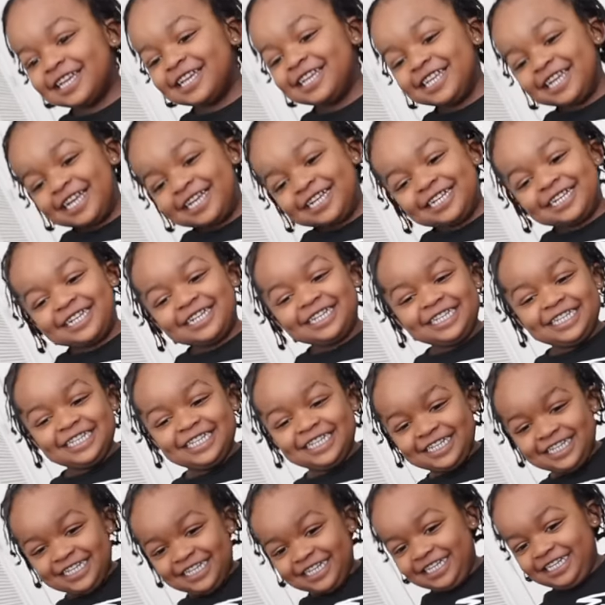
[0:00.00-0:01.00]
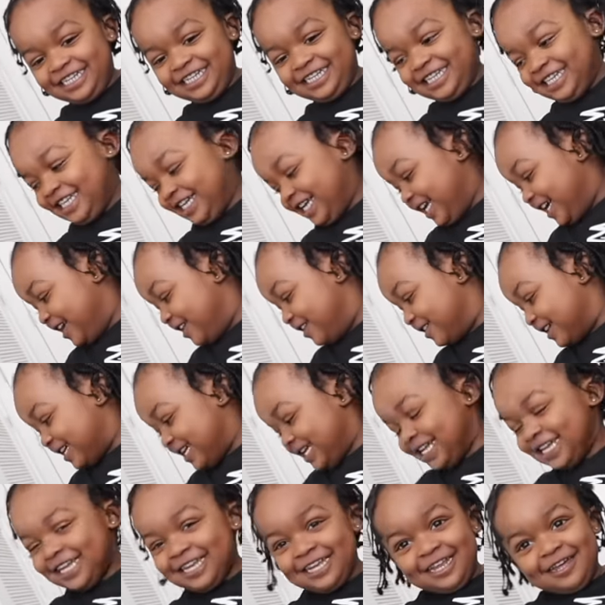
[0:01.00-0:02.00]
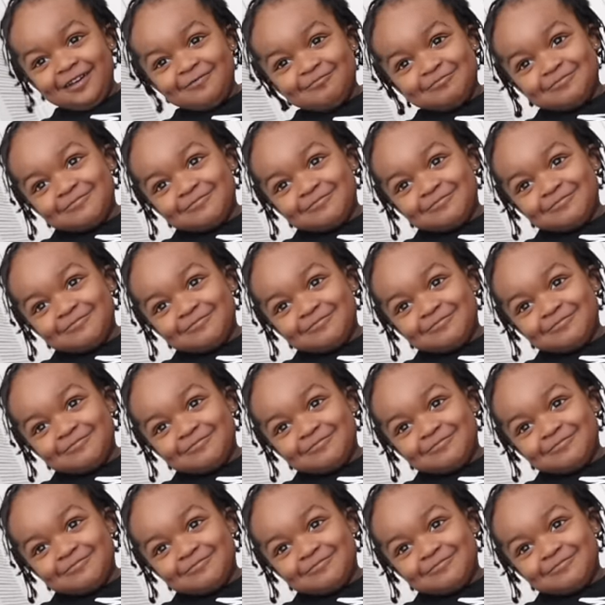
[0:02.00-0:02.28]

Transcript: Yeah, they, they don't get them.